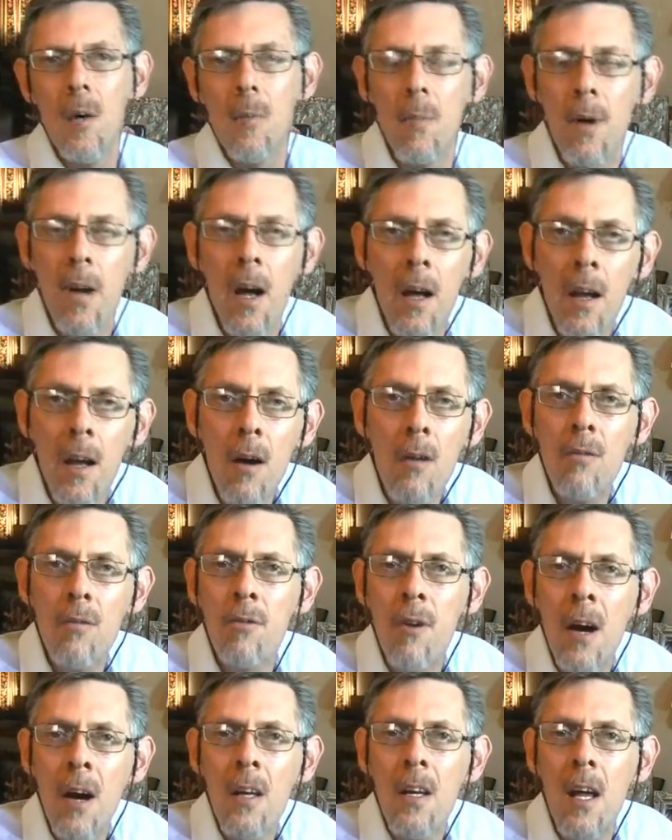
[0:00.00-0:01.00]
But I don't
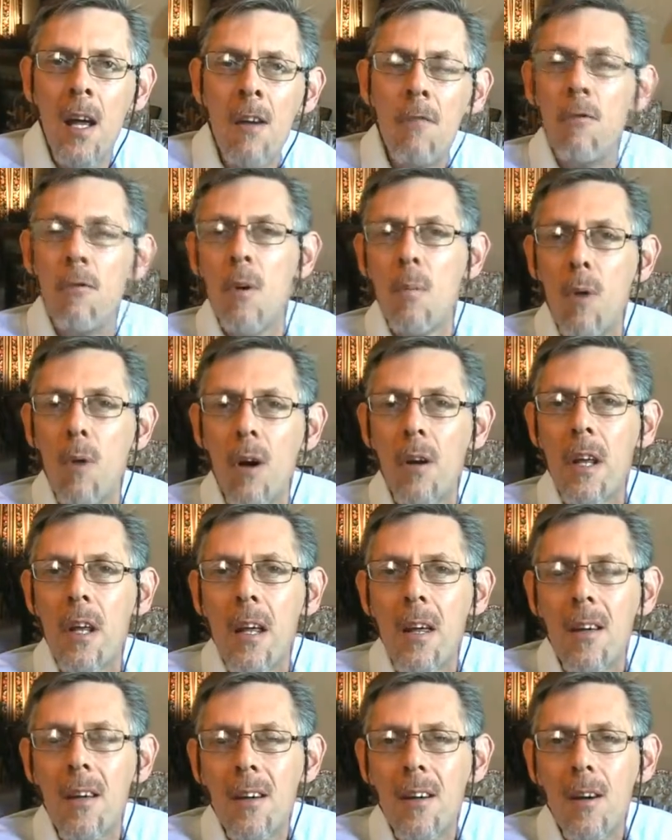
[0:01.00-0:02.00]
find everybody
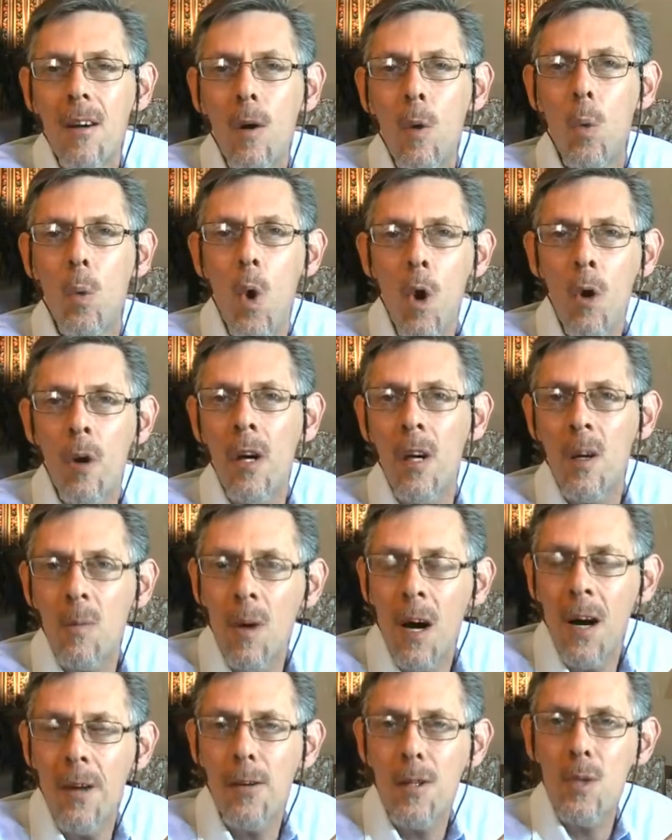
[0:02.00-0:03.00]
walking
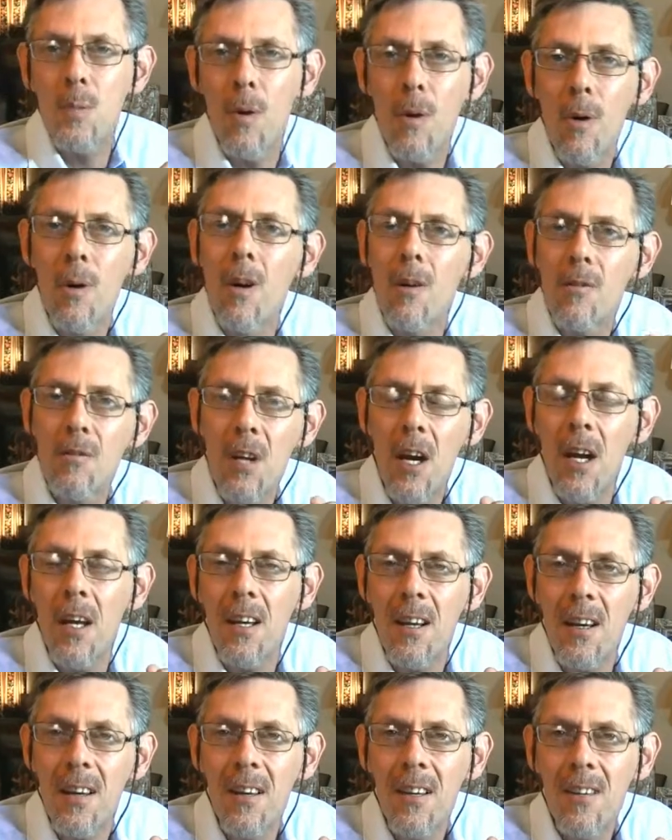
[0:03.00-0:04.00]
by the spirit of
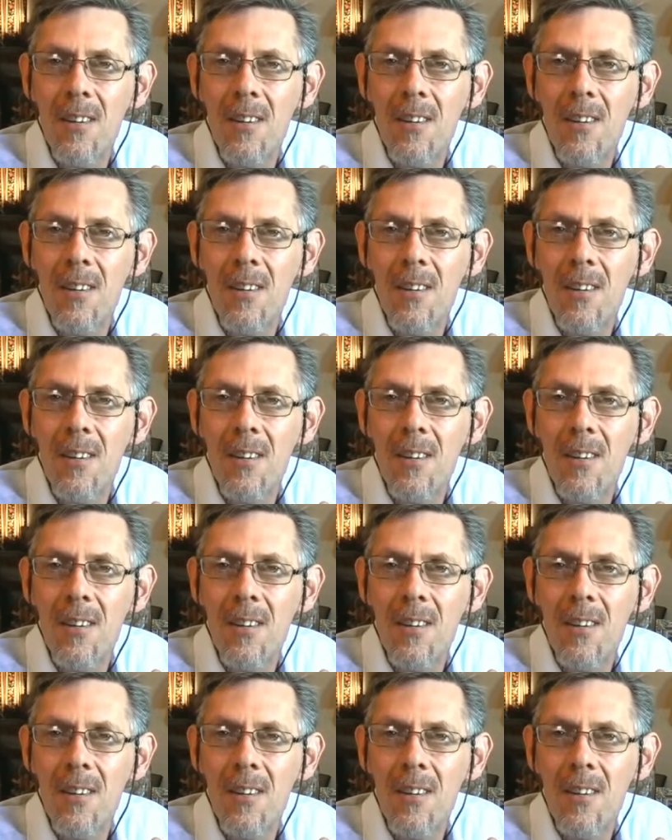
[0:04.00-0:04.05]
cycling.